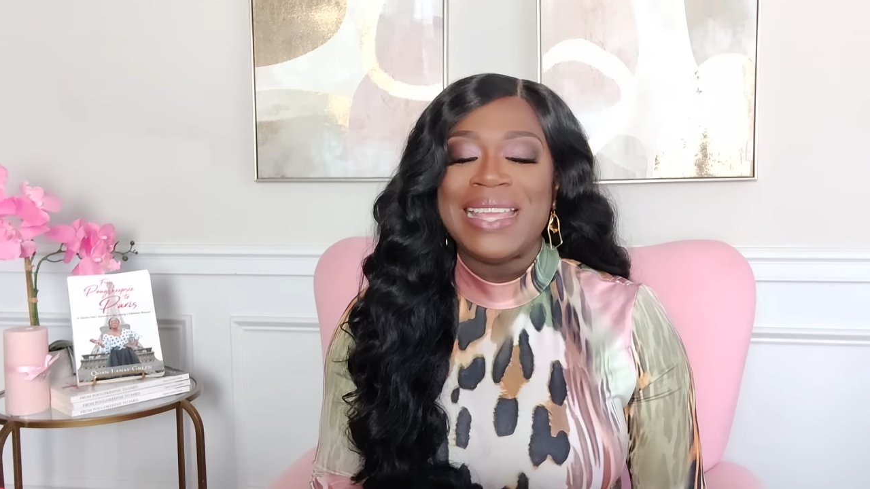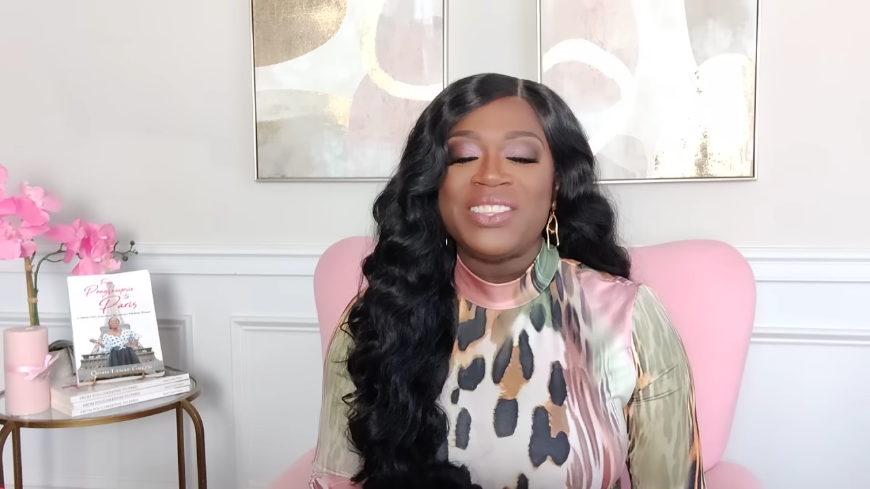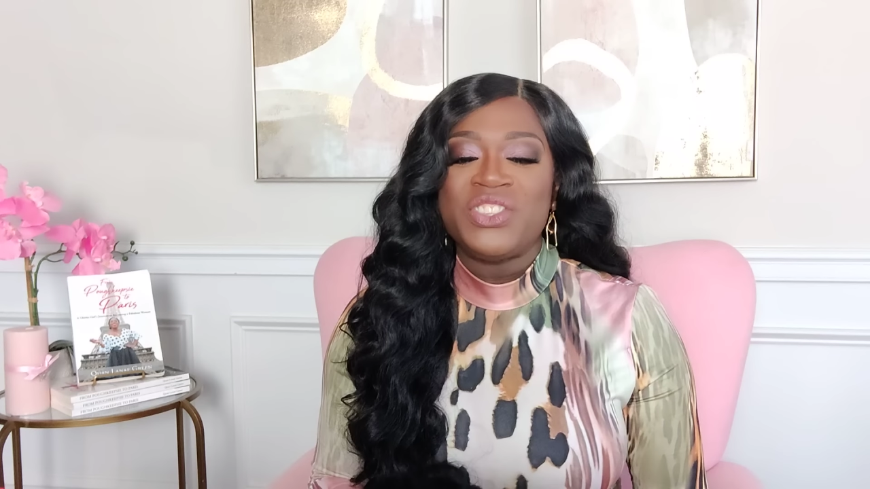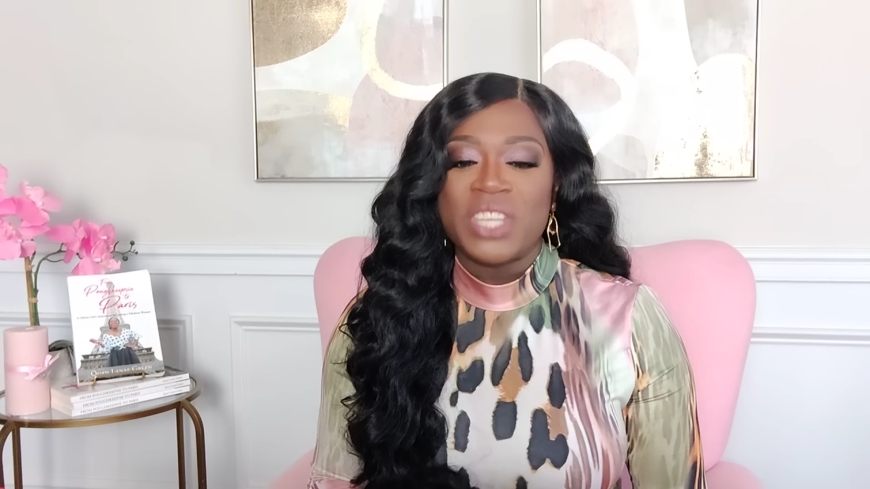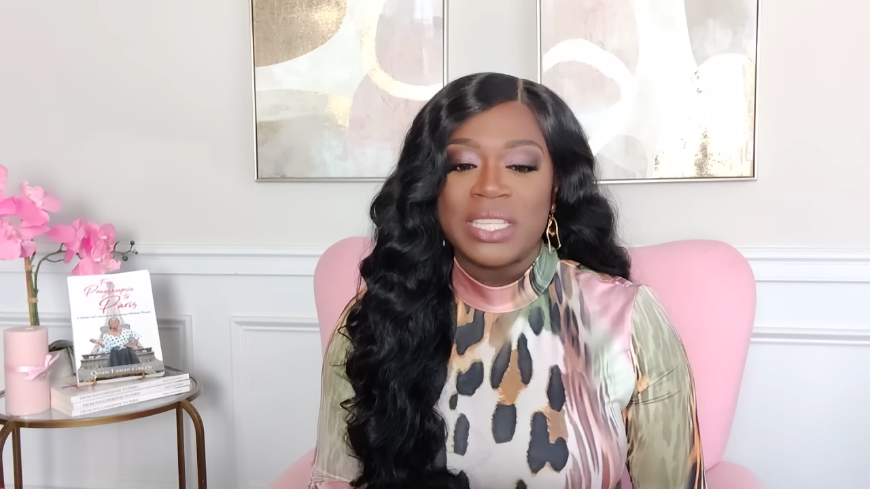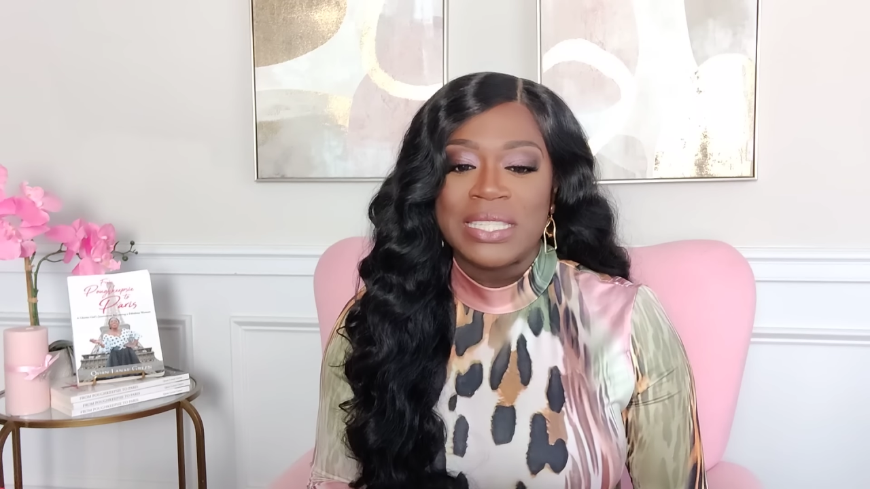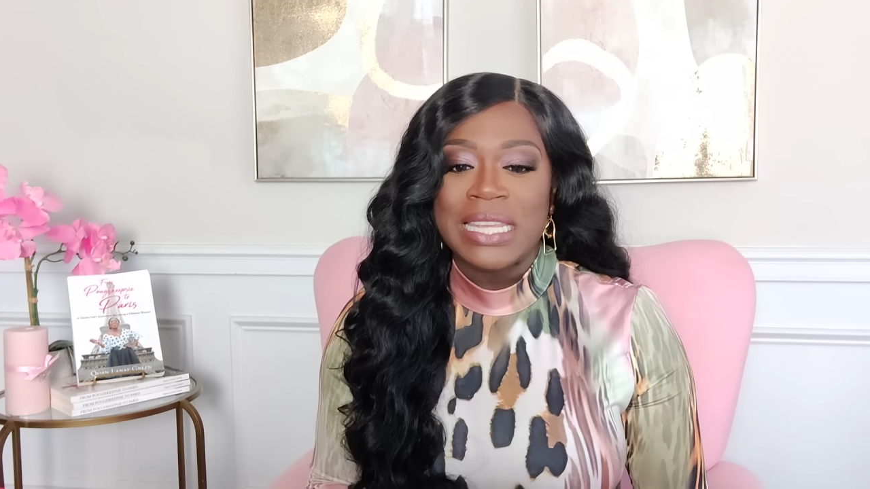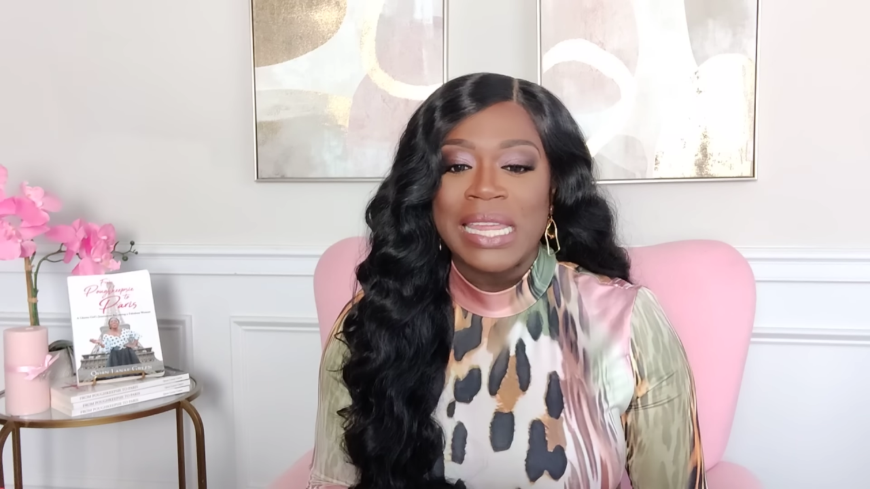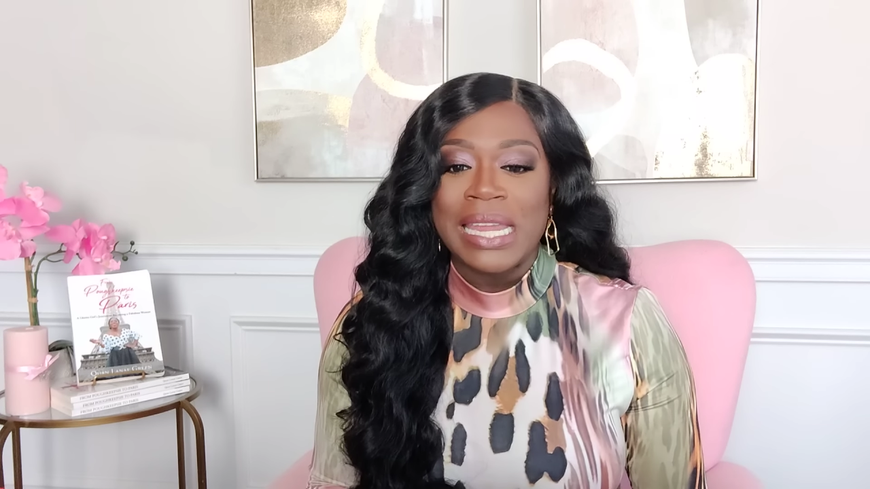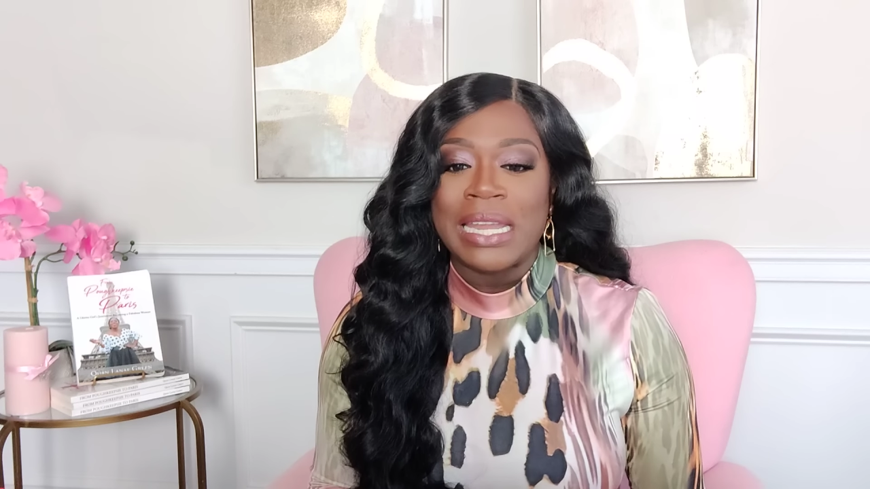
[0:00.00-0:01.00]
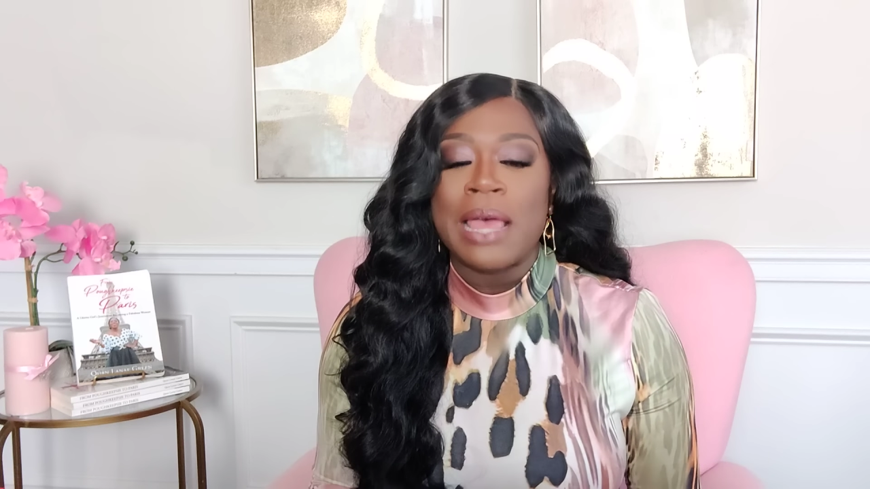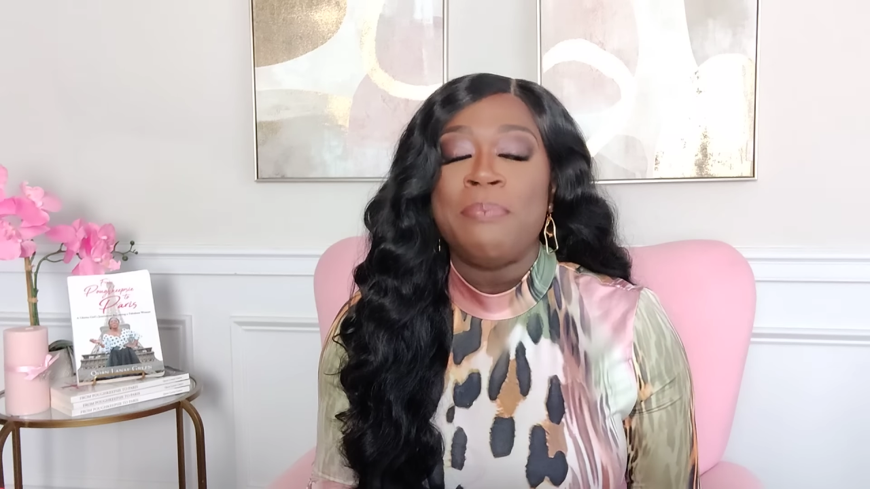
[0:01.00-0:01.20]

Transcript: 8 16,